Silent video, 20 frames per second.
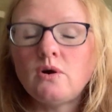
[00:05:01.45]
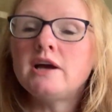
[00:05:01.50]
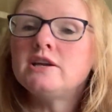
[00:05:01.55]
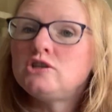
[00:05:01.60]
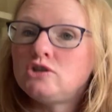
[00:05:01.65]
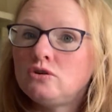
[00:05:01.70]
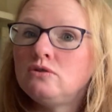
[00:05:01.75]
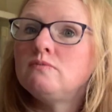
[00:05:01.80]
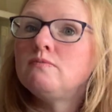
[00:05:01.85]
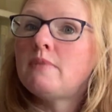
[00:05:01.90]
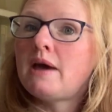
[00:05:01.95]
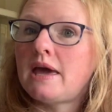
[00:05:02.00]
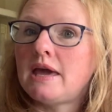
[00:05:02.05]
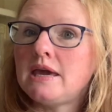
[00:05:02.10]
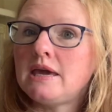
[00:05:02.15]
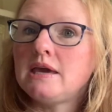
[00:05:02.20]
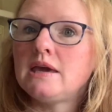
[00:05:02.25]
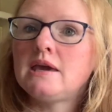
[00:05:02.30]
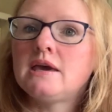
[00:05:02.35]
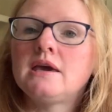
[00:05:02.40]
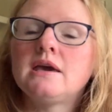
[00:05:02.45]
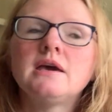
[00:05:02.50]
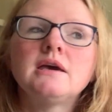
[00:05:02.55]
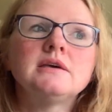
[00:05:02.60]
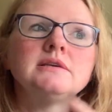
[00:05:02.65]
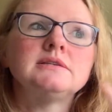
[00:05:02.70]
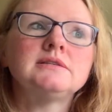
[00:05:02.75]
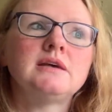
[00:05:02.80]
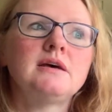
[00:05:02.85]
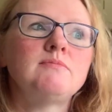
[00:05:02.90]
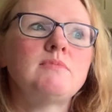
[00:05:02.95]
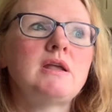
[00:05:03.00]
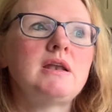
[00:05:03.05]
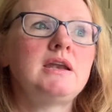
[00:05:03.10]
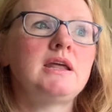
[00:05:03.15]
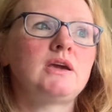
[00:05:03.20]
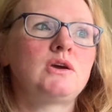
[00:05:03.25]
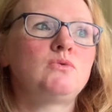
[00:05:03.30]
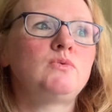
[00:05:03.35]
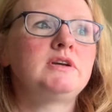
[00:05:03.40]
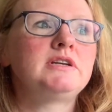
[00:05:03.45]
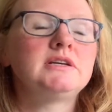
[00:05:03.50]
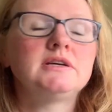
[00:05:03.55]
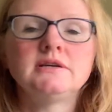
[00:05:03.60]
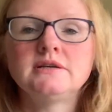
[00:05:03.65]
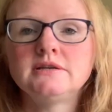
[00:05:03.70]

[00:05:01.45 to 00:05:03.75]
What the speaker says: do make some liquid